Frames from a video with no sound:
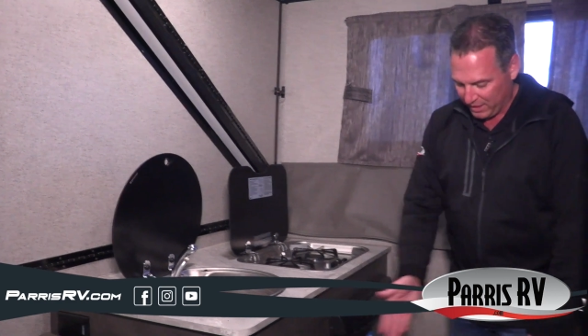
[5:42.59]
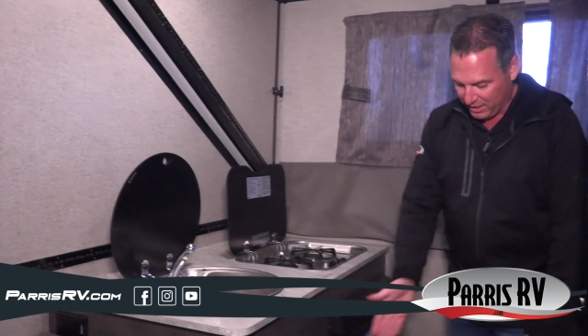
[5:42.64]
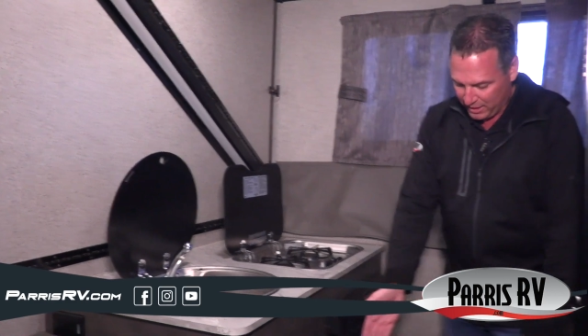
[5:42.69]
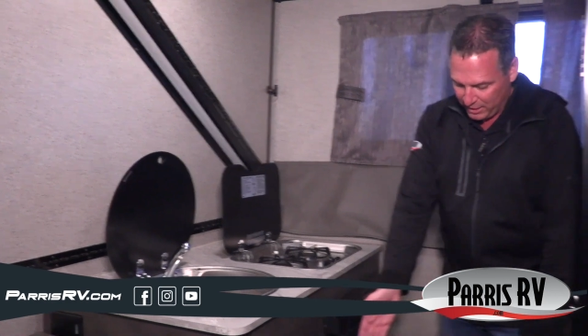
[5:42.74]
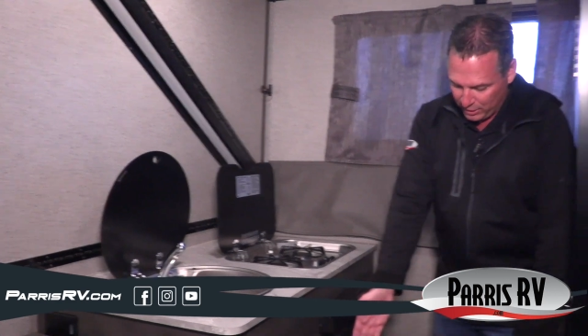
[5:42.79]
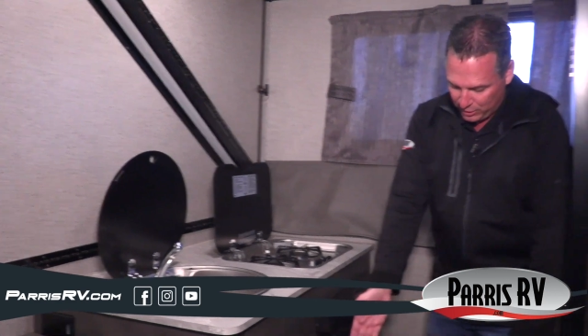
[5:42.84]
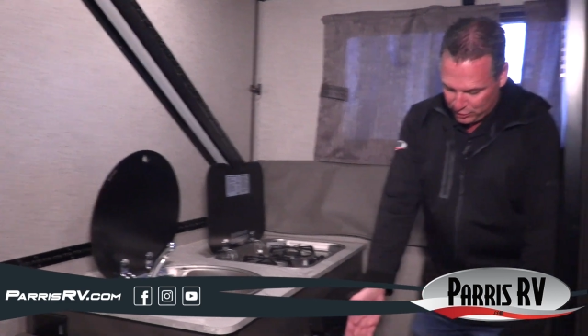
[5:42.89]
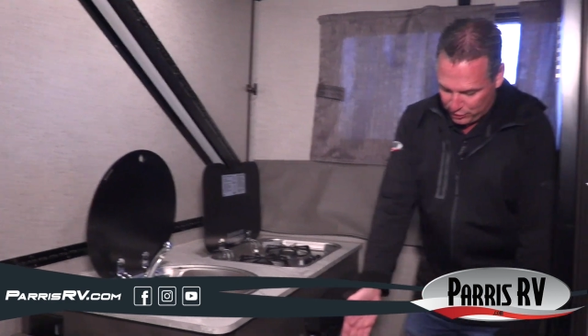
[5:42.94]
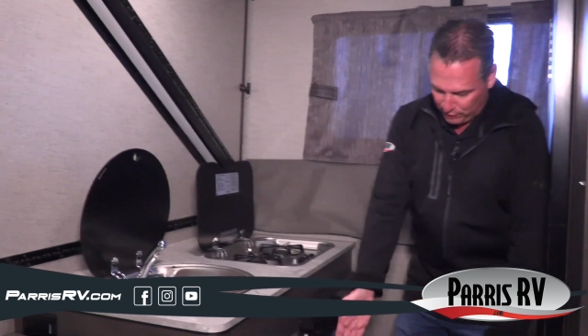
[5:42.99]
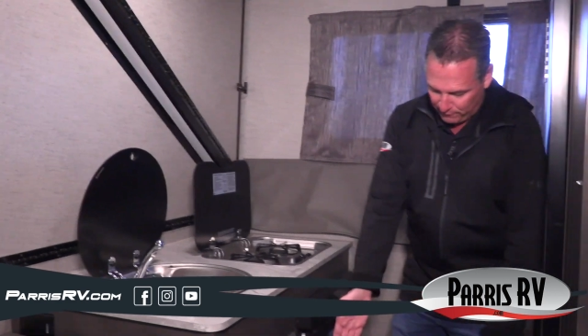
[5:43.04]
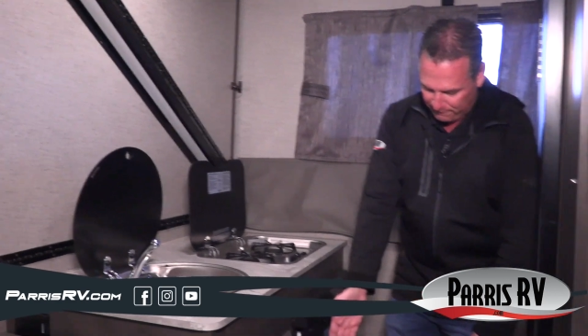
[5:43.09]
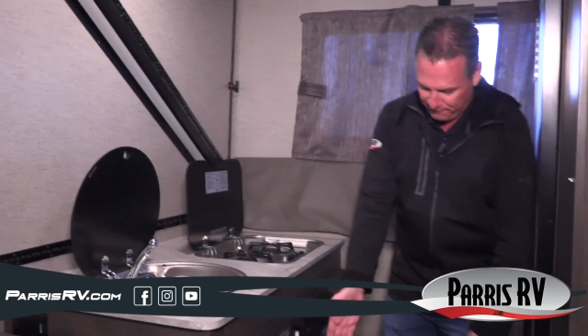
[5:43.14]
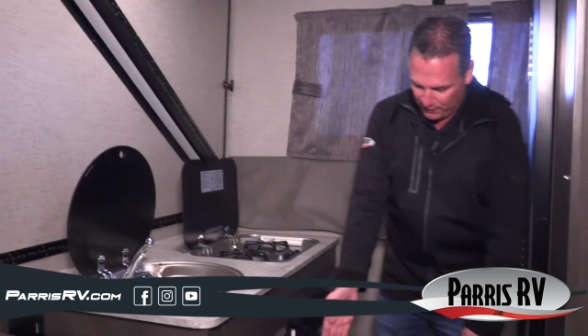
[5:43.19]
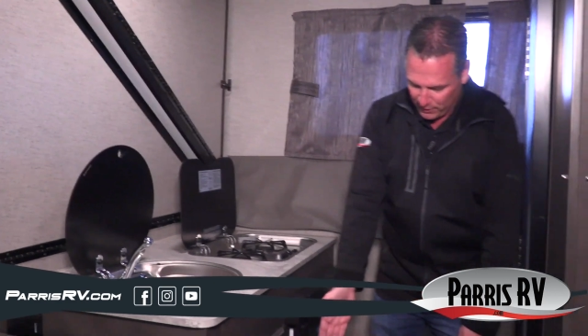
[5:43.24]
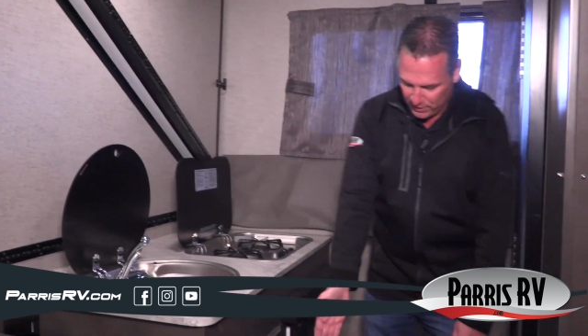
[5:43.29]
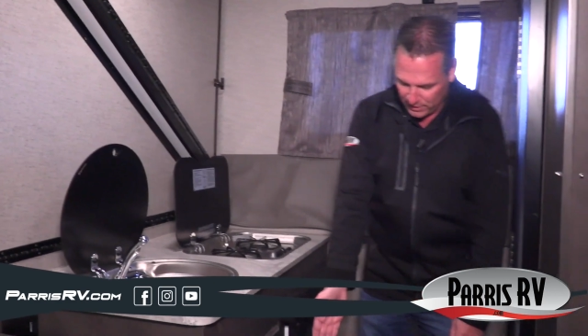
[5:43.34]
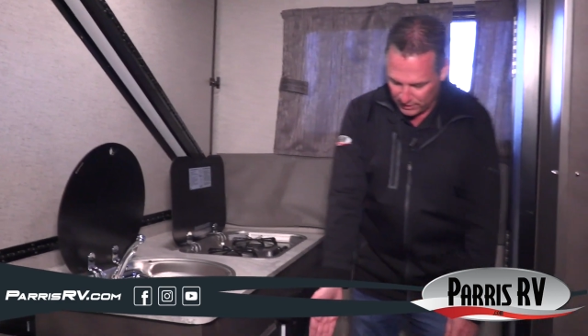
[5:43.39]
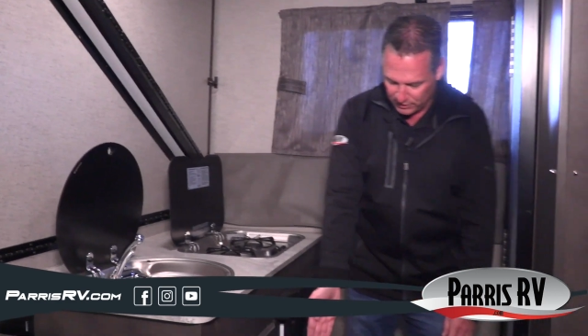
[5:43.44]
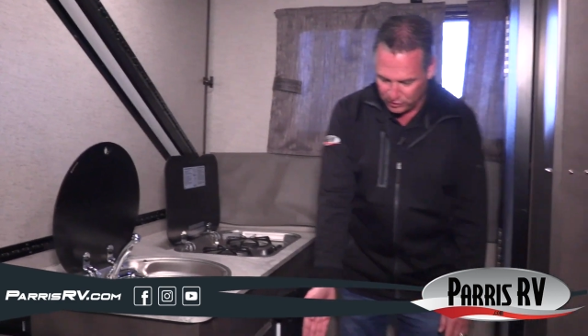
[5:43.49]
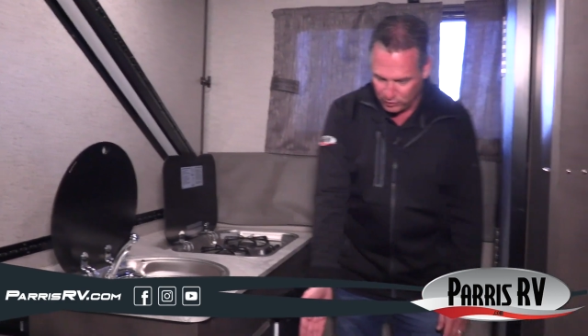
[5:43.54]
Here's your
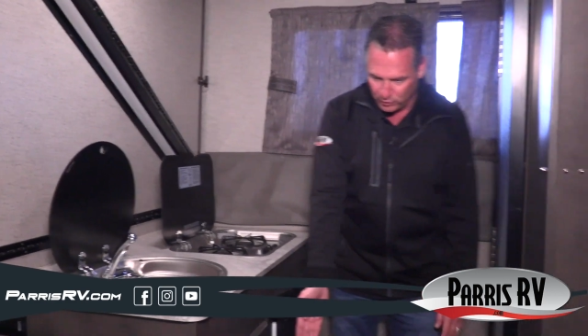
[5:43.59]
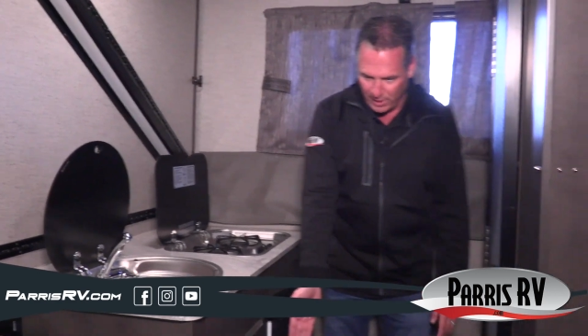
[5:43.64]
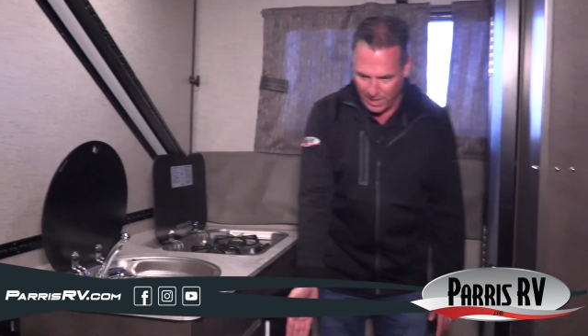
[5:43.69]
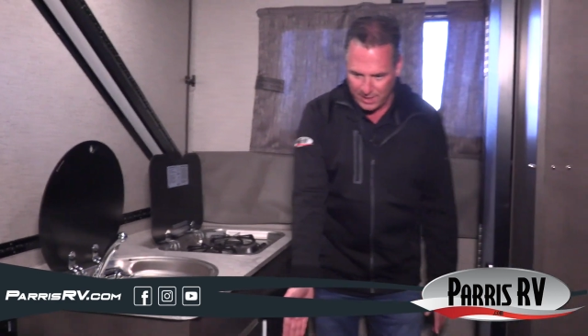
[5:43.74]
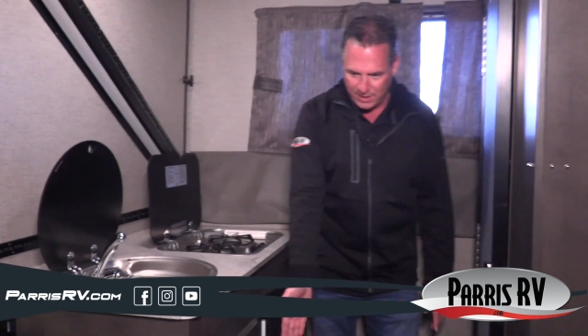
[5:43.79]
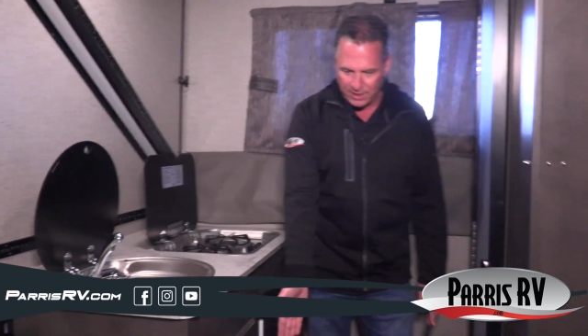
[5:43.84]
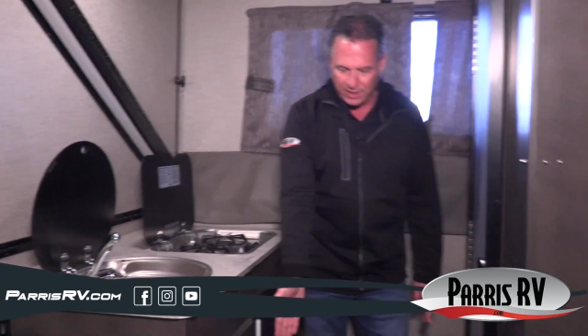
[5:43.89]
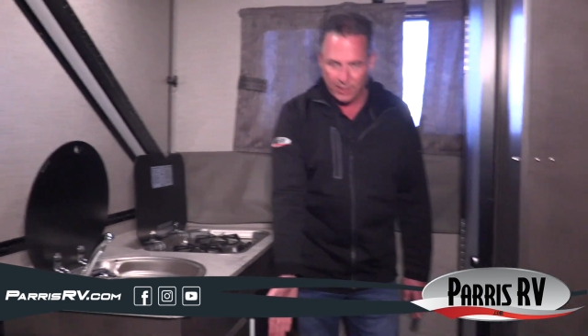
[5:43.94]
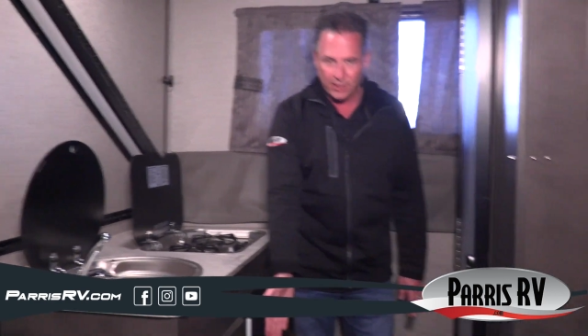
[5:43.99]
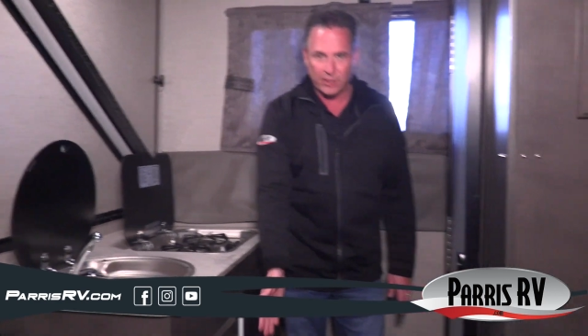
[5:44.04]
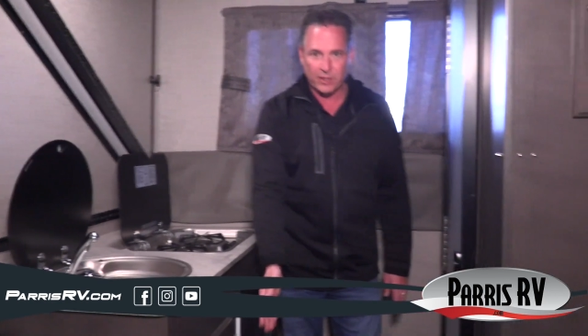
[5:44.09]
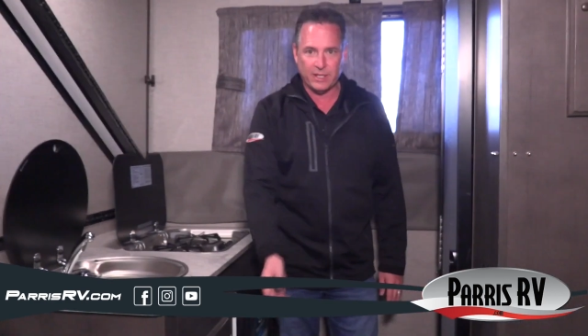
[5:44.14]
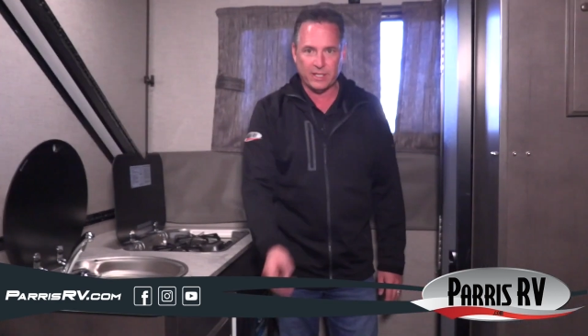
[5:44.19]
furnace right here.